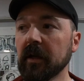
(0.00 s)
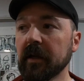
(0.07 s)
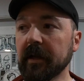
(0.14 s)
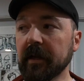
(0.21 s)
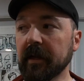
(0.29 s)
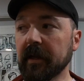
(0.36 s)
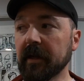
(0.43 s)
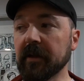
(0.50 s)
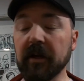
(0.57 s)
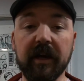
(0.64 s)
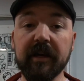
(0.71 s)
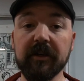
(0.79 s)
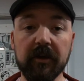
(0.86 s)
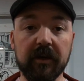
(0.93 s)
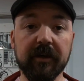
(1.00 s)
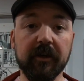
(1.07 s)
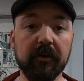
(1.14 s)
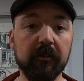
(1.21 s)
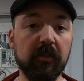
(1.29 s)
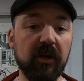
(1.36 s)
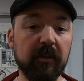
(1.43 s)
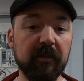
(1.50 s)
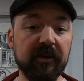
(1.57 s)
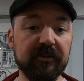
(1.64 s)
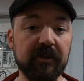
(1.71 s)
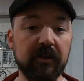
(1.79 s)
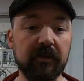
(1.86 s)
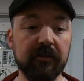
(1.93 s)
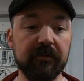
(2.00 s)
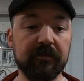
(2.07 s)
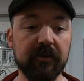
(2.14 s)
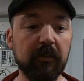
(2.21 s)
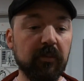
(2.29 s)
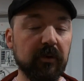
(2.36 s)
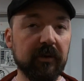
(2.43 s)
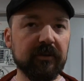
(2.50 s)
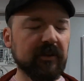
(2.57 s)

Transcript: And I'd gone out and bought myself a book,